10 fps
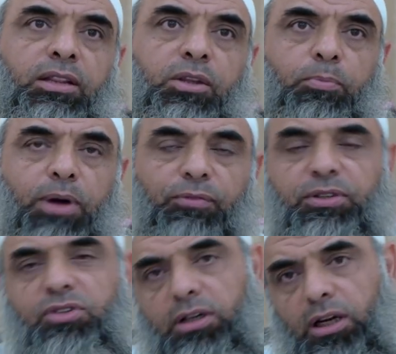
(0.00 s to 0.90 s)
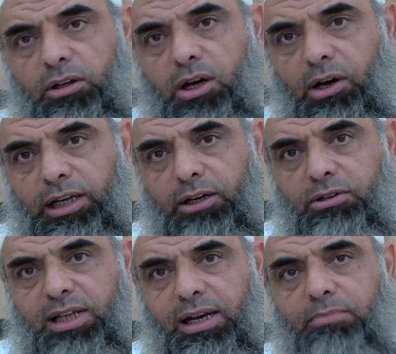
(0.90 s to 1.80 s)
The Prophet sallallahu alaihi
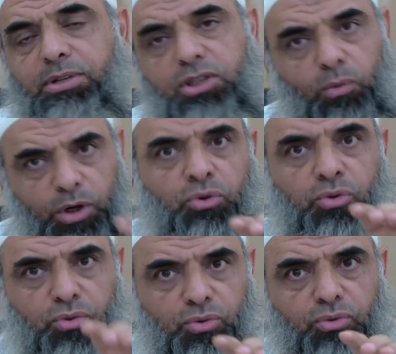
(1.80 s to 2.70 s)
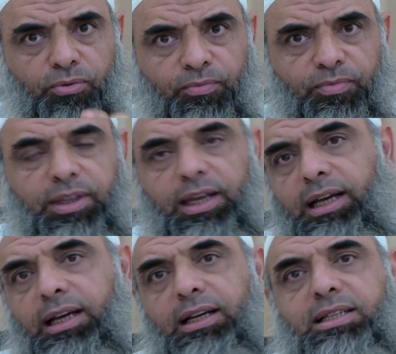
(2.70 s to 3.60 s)
wasallam is the one who
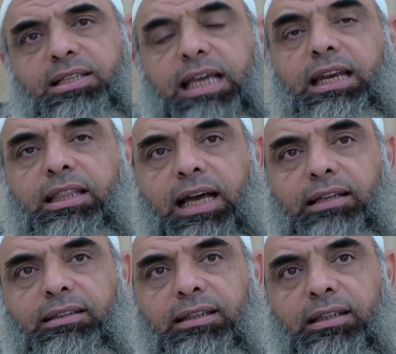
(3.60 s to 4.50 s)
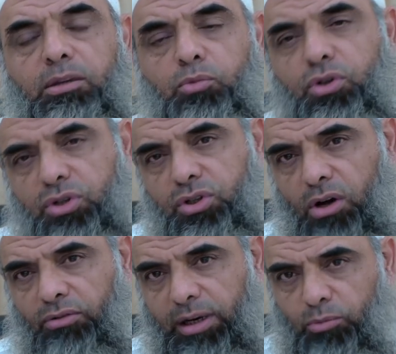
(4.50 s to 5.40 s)
stated that in the books
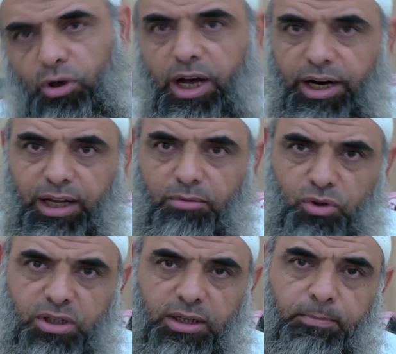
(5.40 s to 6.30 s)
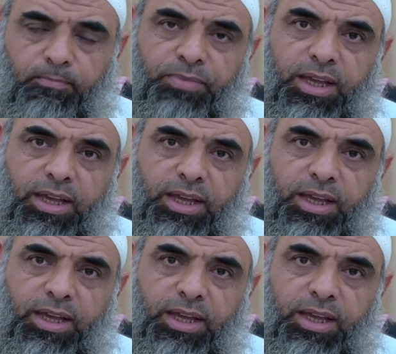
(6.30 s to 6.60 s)
of Al-Bukhari and Muslim,